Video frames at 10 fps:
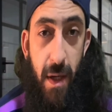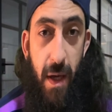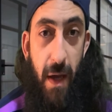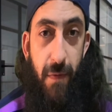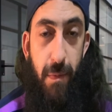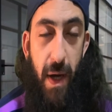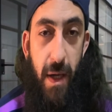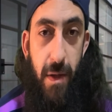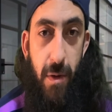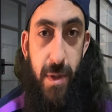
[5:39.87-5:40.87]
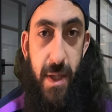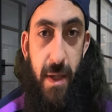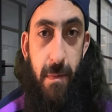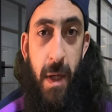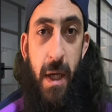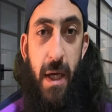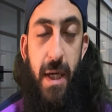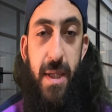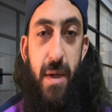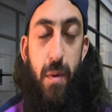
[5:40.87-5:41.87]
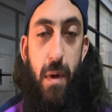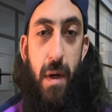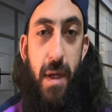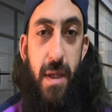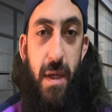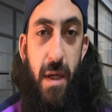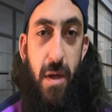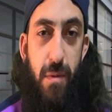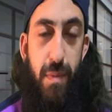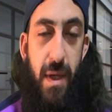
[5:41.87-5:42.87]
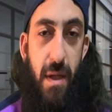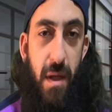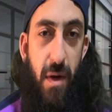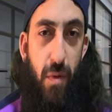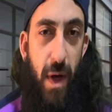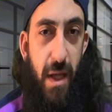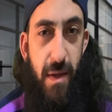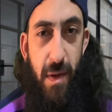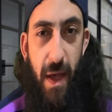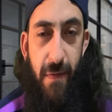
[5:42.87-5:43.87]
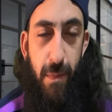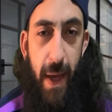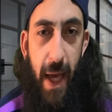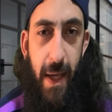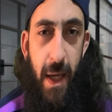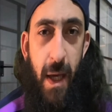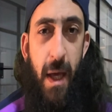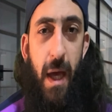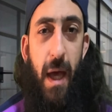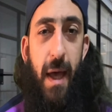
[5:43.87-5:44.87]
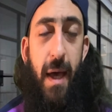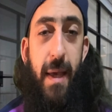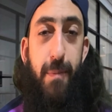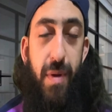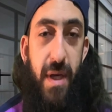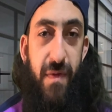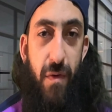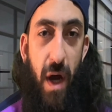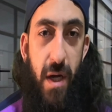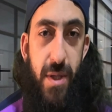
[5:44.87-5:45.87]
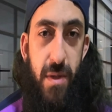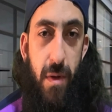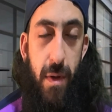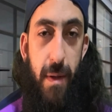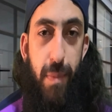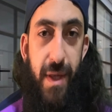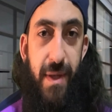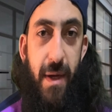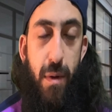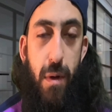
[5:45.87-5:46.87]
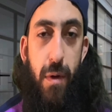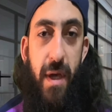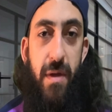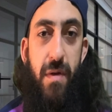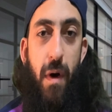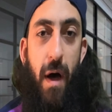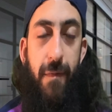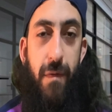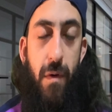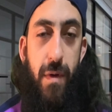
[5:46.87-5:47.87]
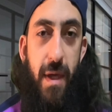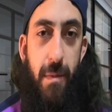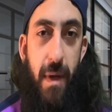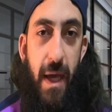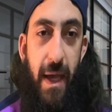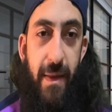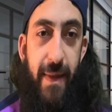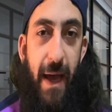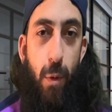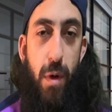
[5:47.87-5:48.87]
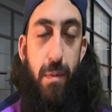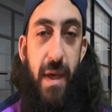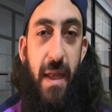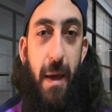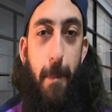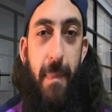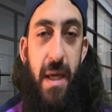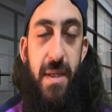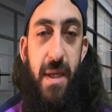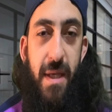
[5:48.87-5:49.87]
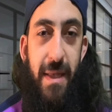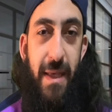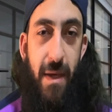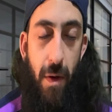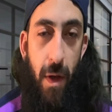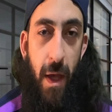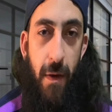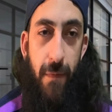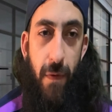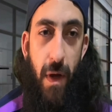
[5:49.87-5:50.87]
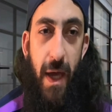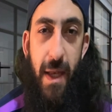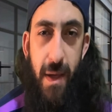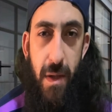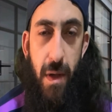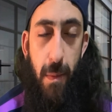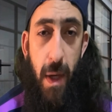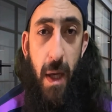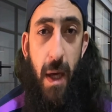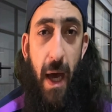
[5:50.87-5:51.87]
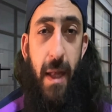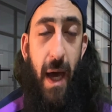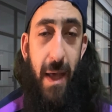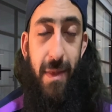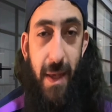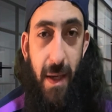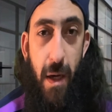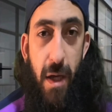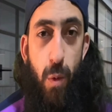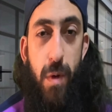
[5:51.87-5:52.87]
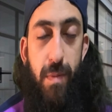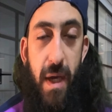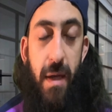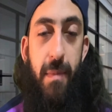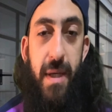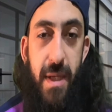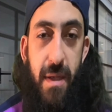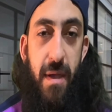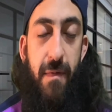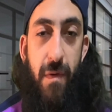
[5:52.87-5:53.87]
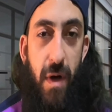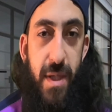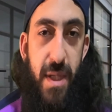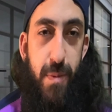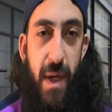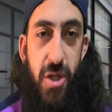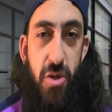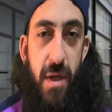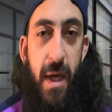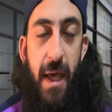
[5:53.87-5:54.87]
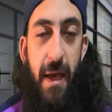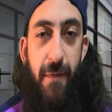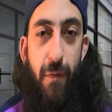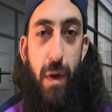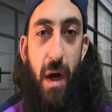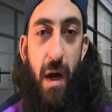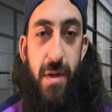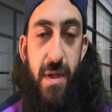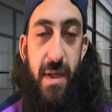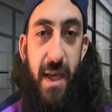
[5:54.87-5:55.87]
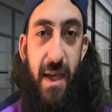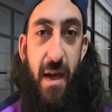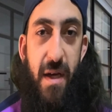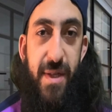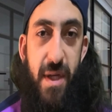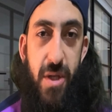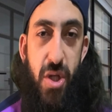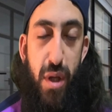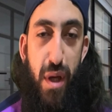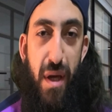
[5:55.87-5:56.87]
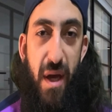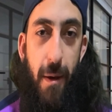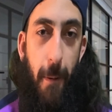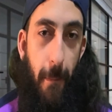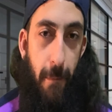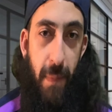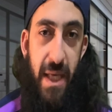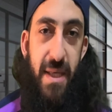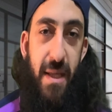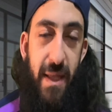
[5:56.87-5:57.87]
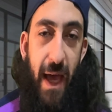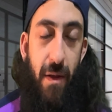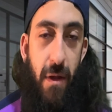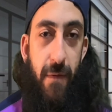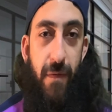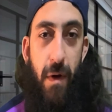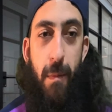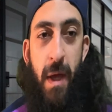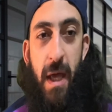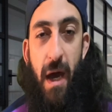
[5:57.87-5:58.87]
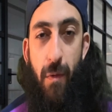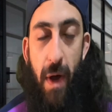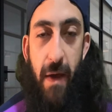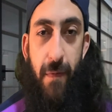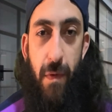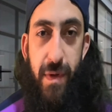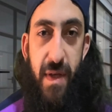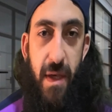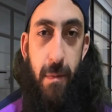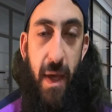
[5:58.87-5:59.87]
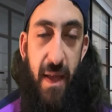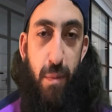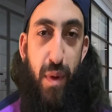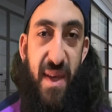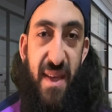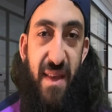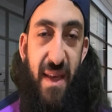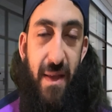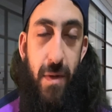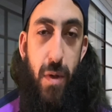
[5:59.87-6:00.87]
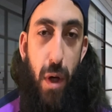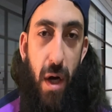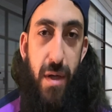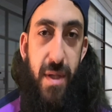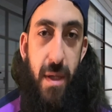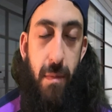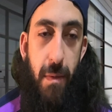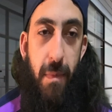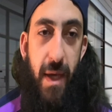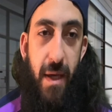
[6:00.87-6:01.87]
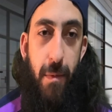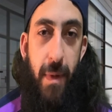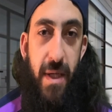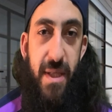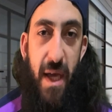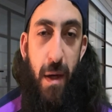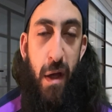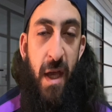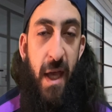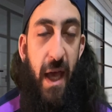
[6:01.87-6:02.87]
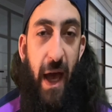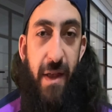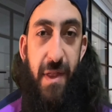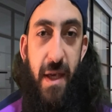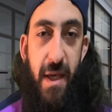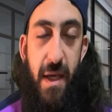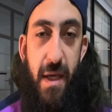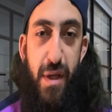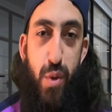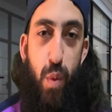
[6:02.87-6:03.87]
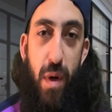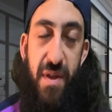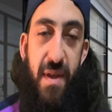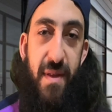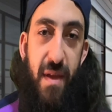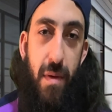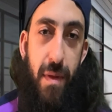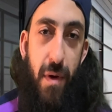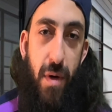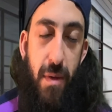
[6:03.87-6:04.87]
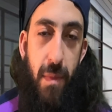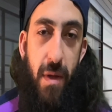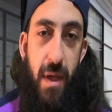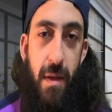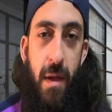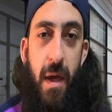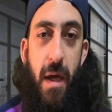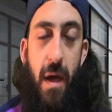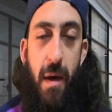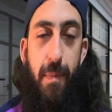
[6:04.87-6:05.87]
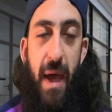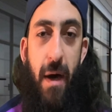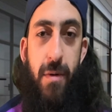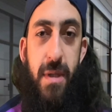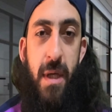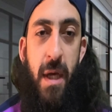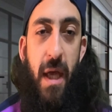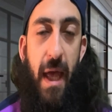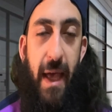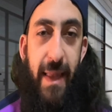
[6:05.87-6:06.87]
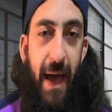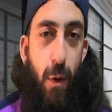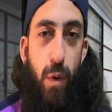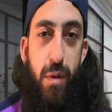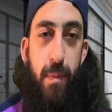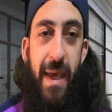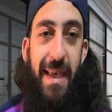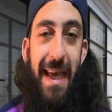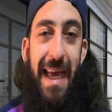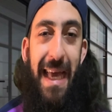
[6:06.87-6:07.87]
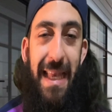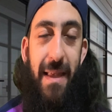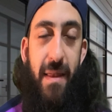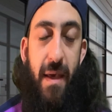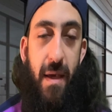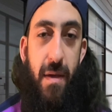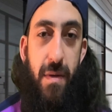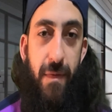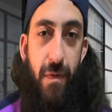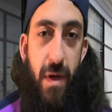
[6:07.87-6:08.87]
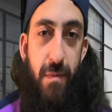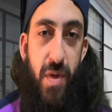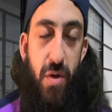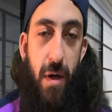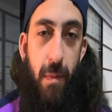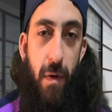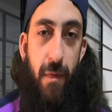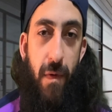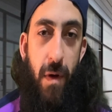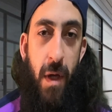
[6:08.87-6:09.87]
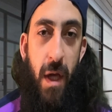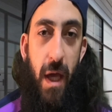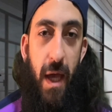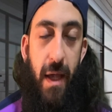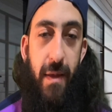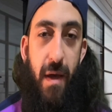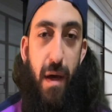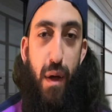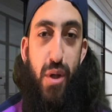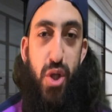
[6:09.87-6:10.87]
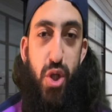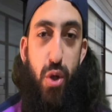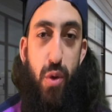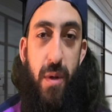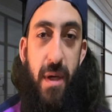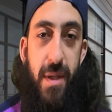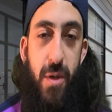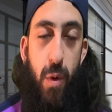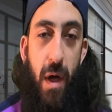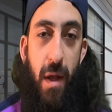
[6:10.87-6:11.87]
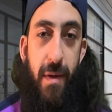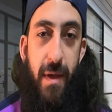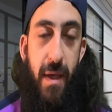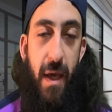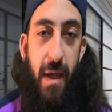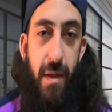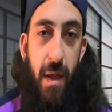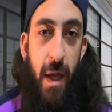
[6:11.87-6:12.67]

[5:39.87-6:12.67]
everybody knows him. He could be right left back. He plays for Arsenal, but they're looking to offload him, and that would be an amazing deal for any club. And I think it would be an amazing deal for us, especially if we are to take such an amazing talent from a rival team and bring it into our team and make him excel. I think he's worth the 30 million pounds, and I would make anything for him to come over and show his quality and